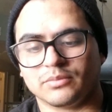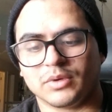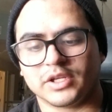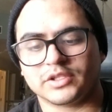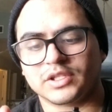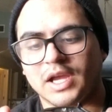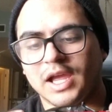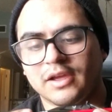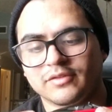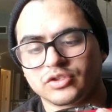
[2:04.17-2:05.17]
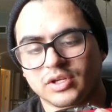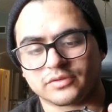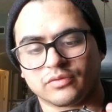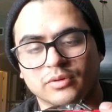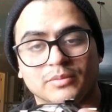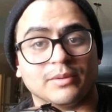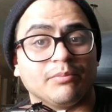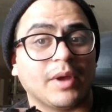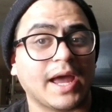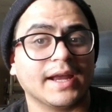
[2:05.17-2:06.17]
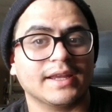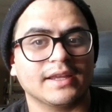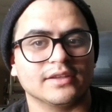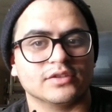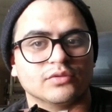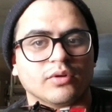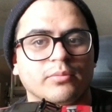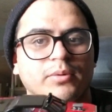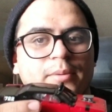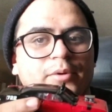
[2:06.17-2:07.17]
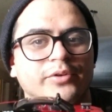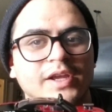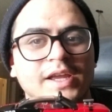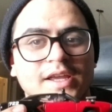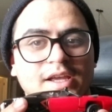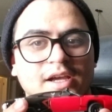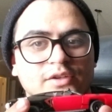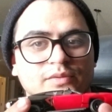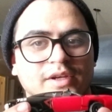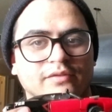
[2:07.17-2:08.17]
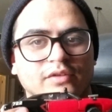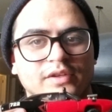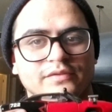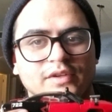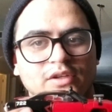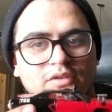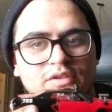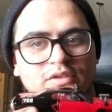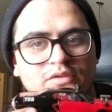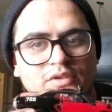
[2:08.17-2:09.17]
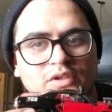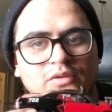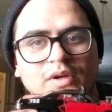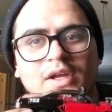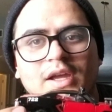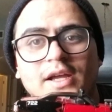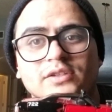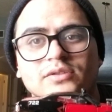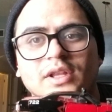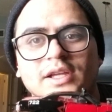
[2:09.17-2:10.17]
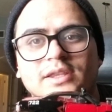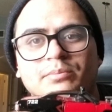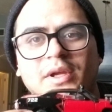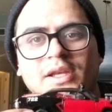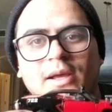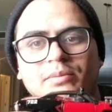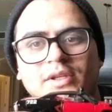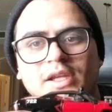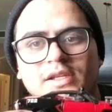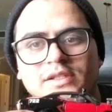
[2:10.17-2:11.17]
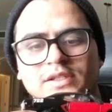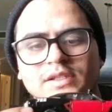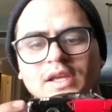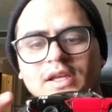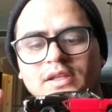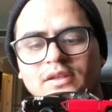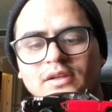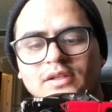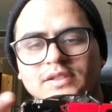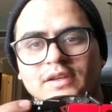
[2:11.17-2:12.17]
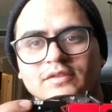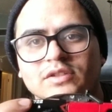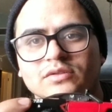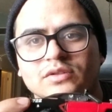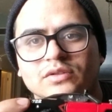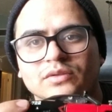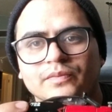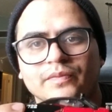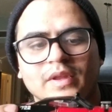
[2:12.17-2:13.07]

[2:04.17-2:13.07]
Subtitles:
much. I haven't transformed it back into robot mode. I was waiting for this video to do so. I do like the paint applications, the 722,